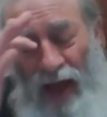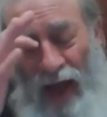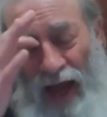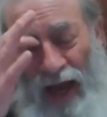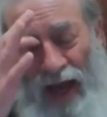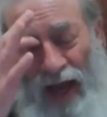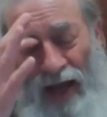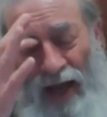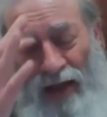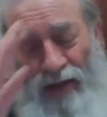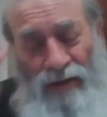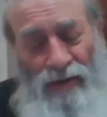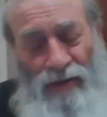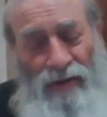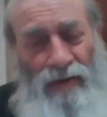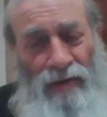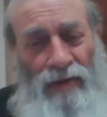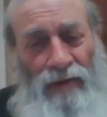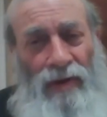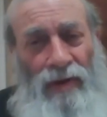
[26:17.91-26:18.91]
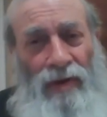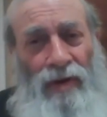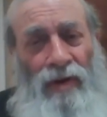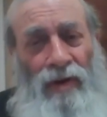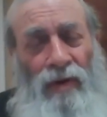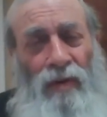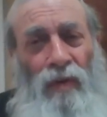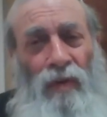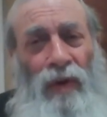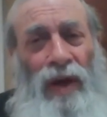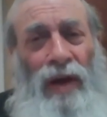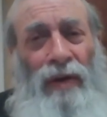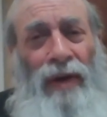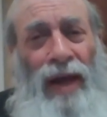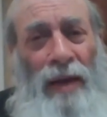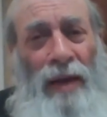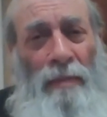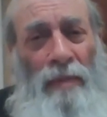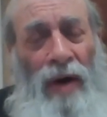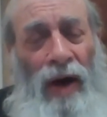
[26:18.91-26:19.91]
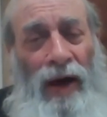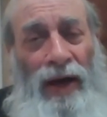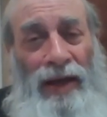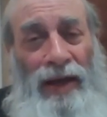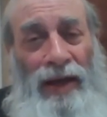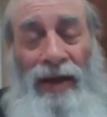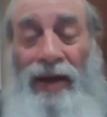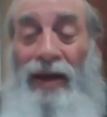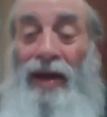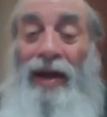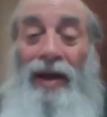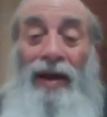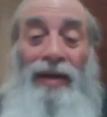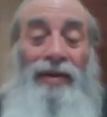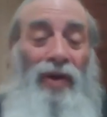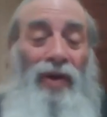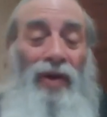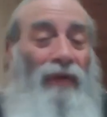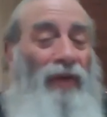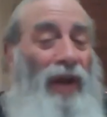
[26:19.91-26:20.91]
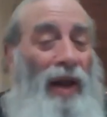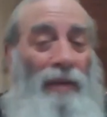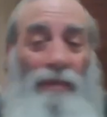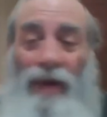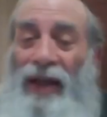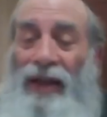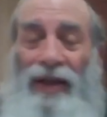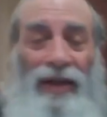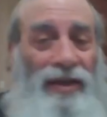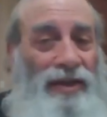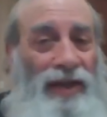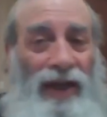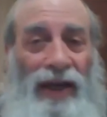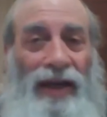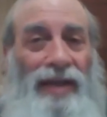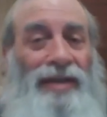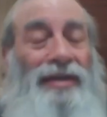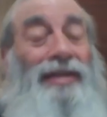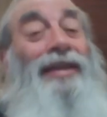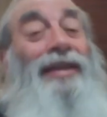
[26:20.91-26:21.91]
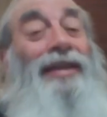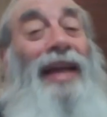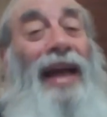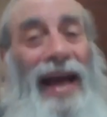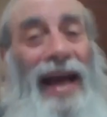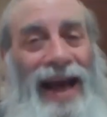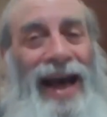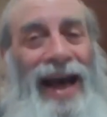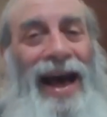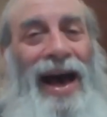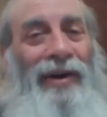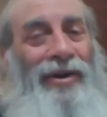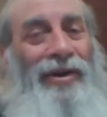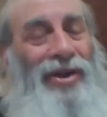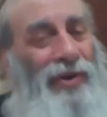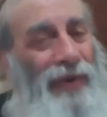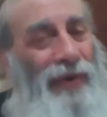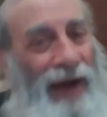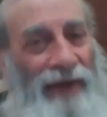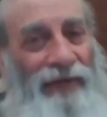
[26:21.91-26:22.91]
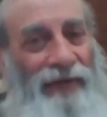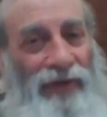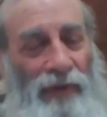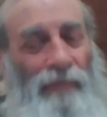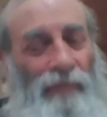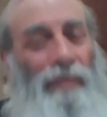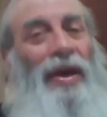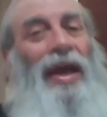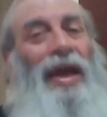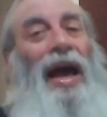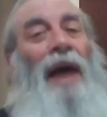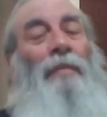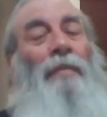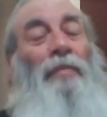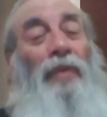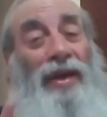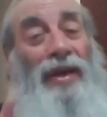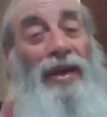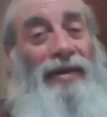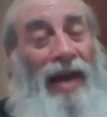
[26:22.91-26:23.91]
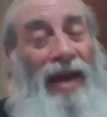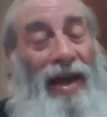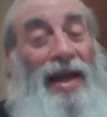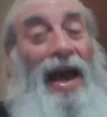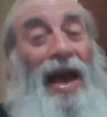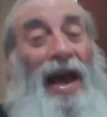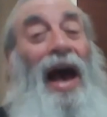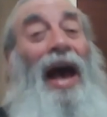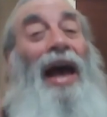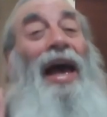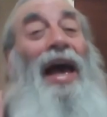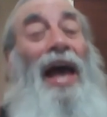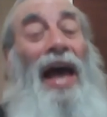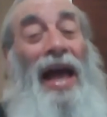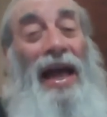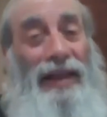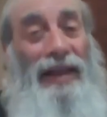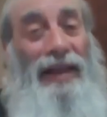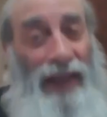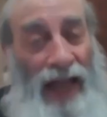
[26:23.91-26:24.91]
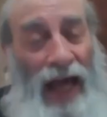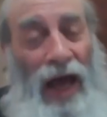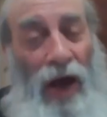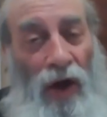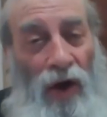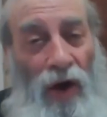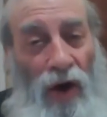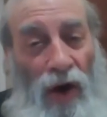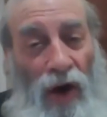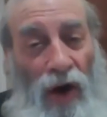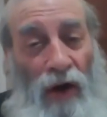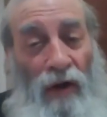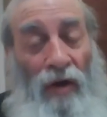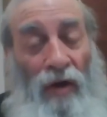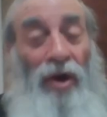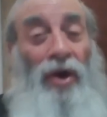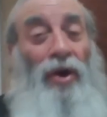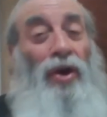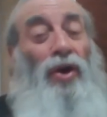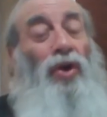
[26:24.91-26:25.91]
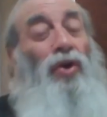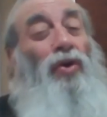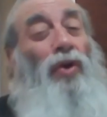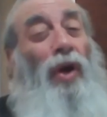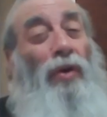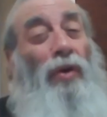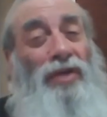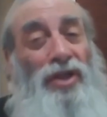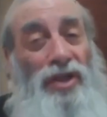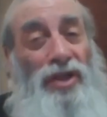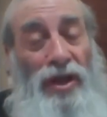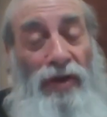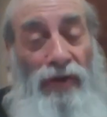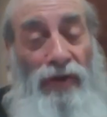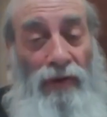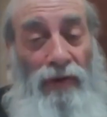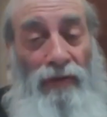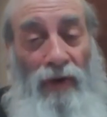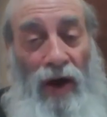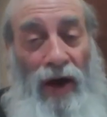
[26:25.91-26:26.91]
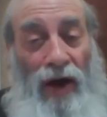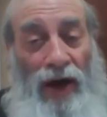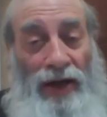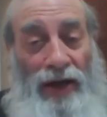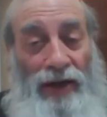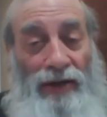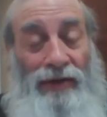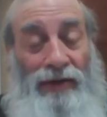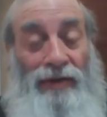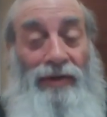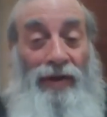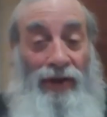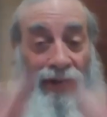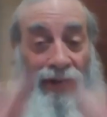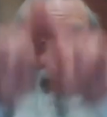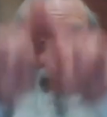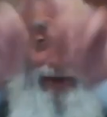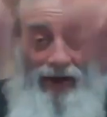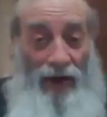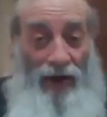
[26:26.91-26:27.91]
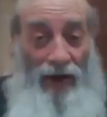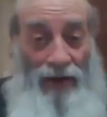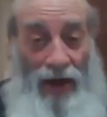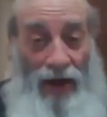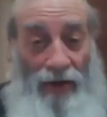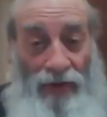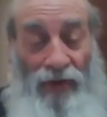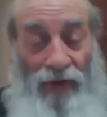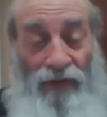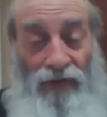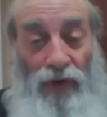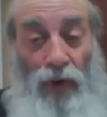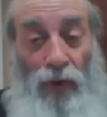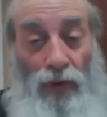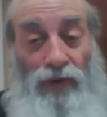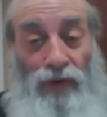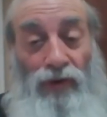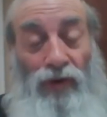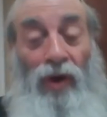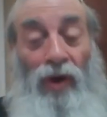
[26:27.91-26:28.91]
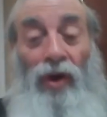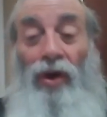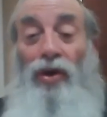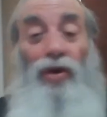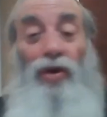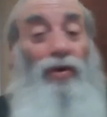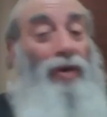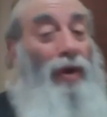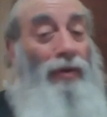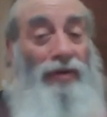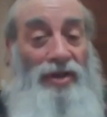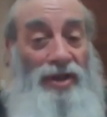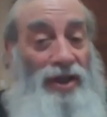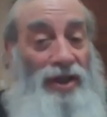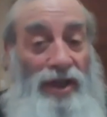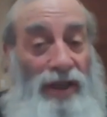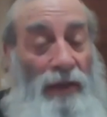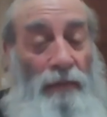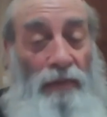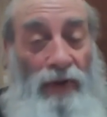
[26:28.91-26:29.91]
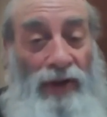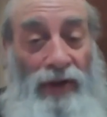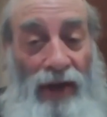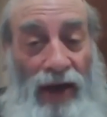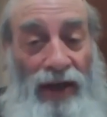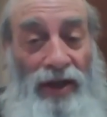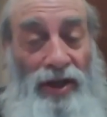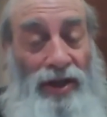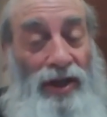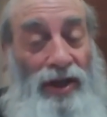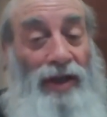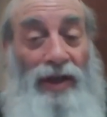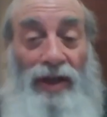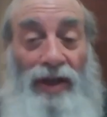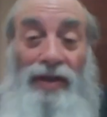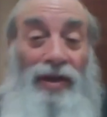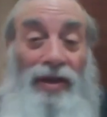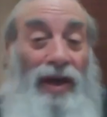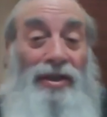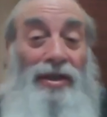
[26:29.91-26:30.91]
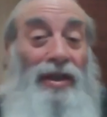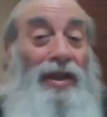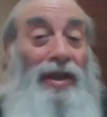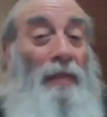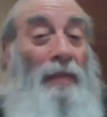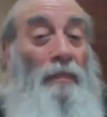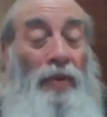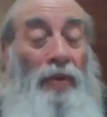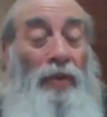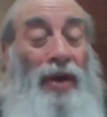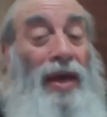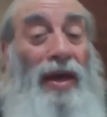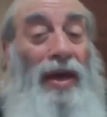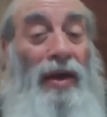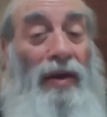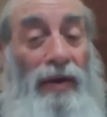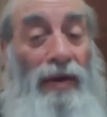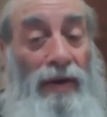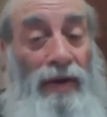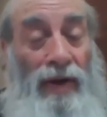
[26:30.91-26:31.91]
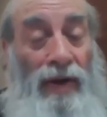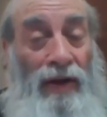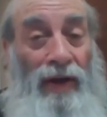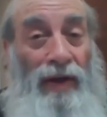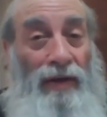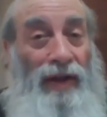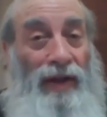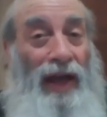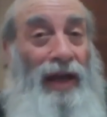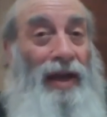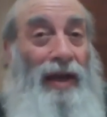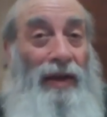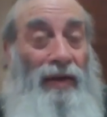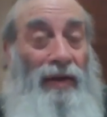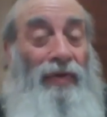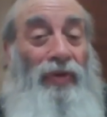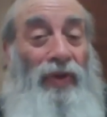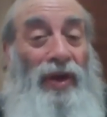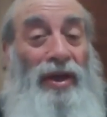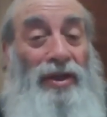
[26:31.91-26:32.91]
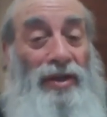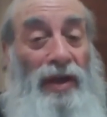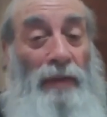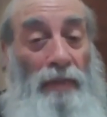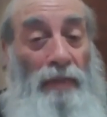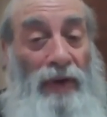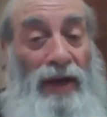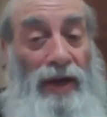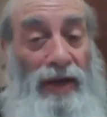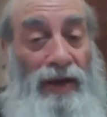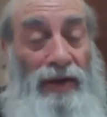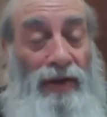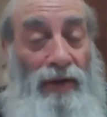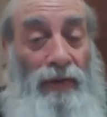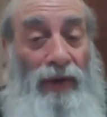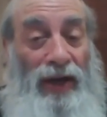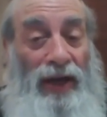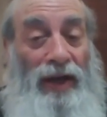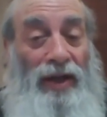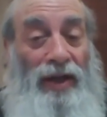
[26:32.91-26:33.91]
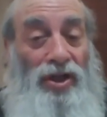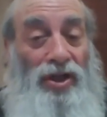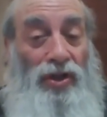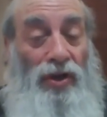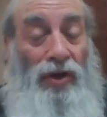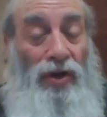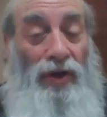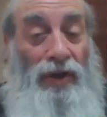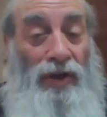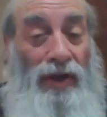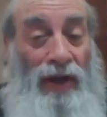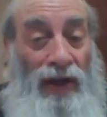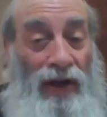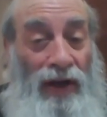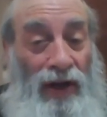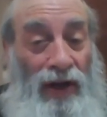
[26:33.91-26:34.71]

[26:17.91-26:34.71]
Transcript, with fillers: And where am I? David HaMelech says, now you have to be haboiteach elecha. You don't see the rind around the fruit. You don't see the protection. It doesn't appear like things are being the way it should.